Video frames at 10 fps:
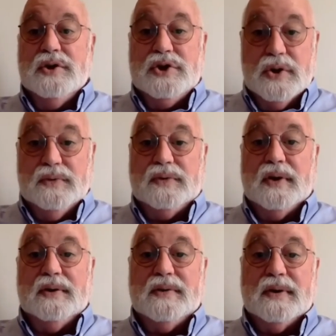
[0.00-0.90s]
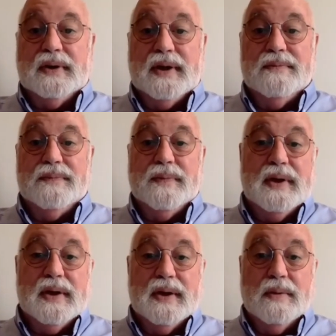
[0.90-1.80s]
choosing to live
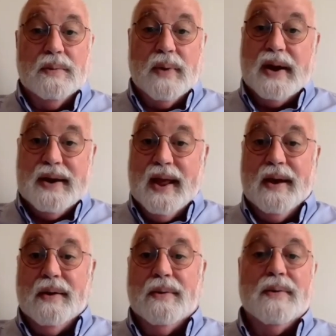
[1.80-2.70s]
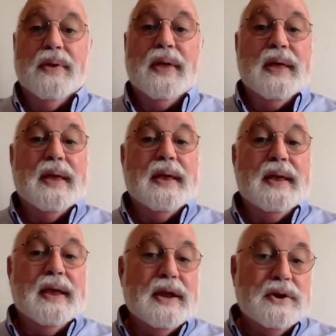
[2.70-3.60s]
right now
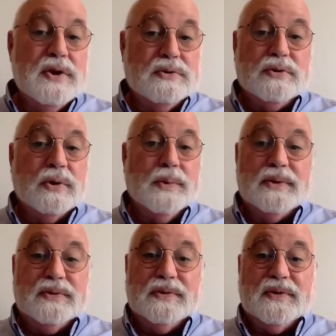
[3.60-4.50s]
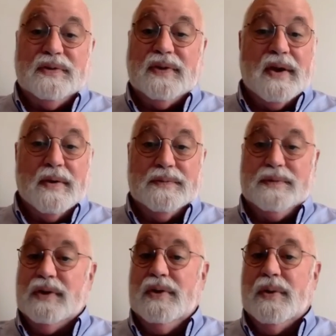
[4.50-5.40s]
in your truest self,
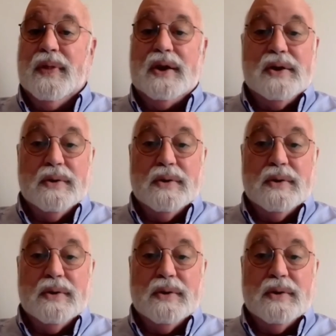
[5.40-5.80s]
to know that